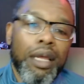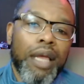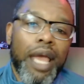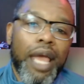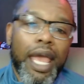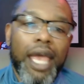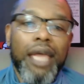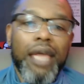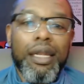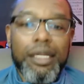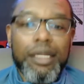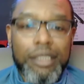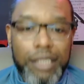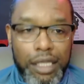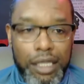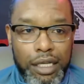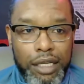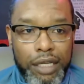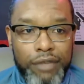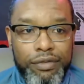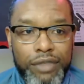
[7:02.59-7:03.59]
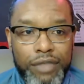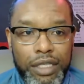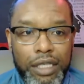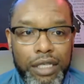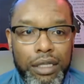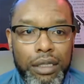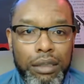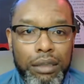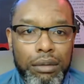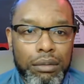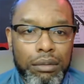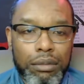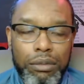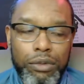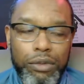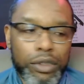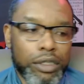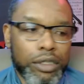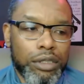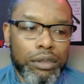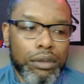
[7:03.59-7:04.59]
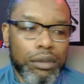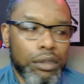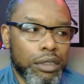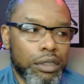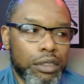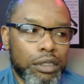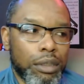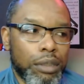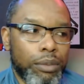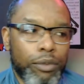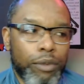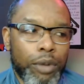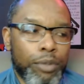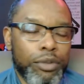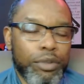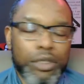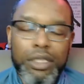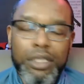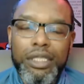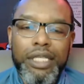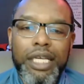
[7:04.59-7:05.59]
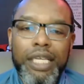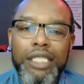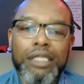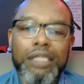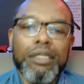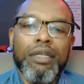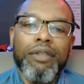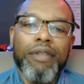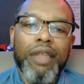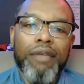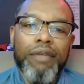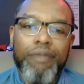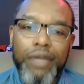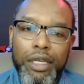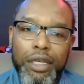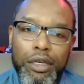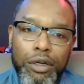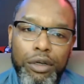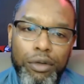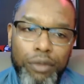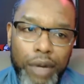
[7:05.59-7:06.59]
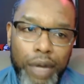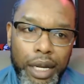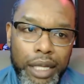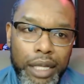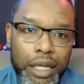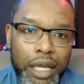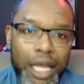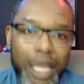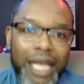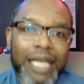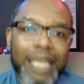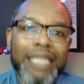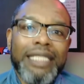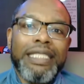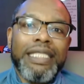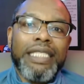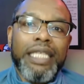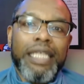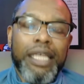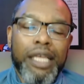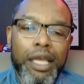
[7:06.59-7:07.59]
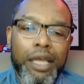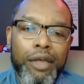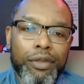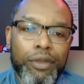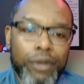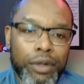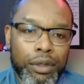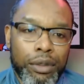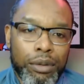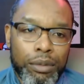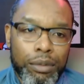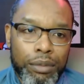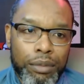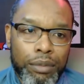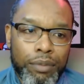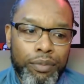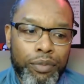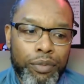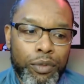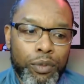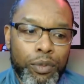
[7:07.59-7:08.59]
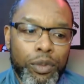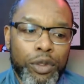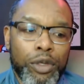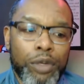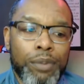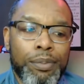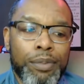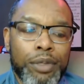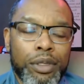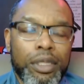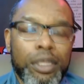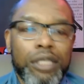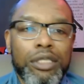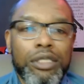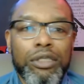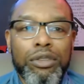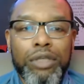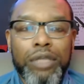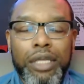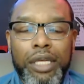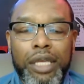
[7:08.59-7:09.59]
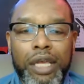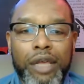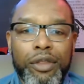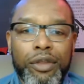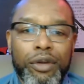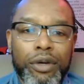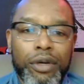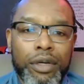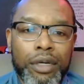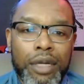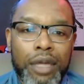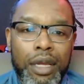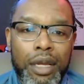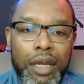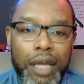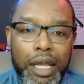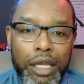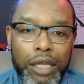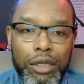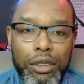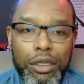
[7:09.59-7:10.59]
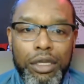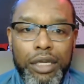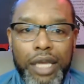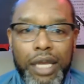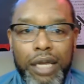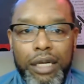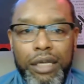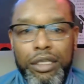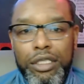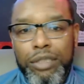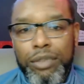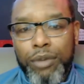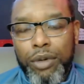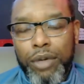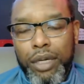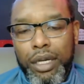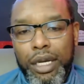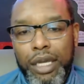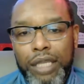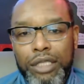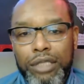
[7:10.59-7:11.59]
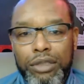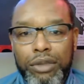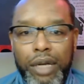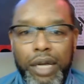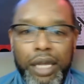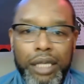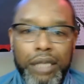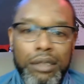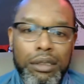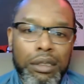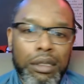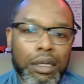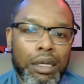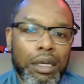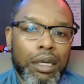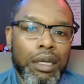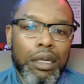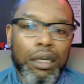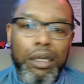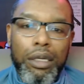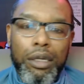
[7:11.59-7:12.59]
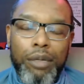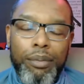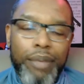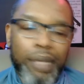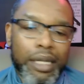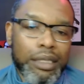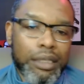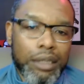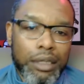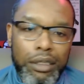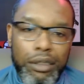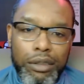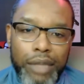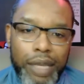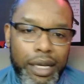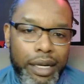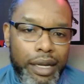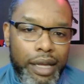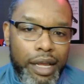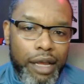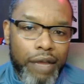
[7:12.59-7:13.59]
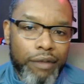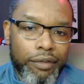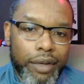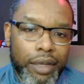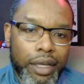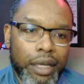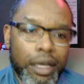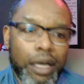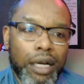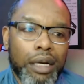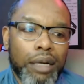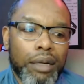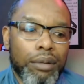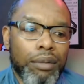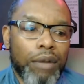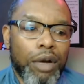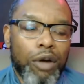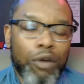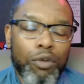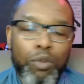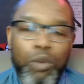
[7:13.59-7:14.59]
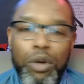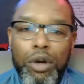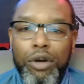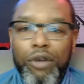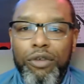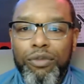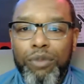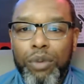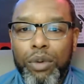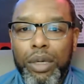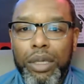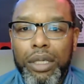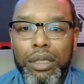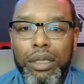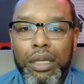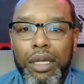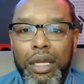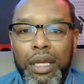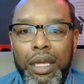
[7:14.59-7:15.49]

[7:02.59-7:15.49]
and this NFT, which is some representation of that vehicle, right? Together, when you put these two together and you look at it in a smart contract, basically you kind of have a one of one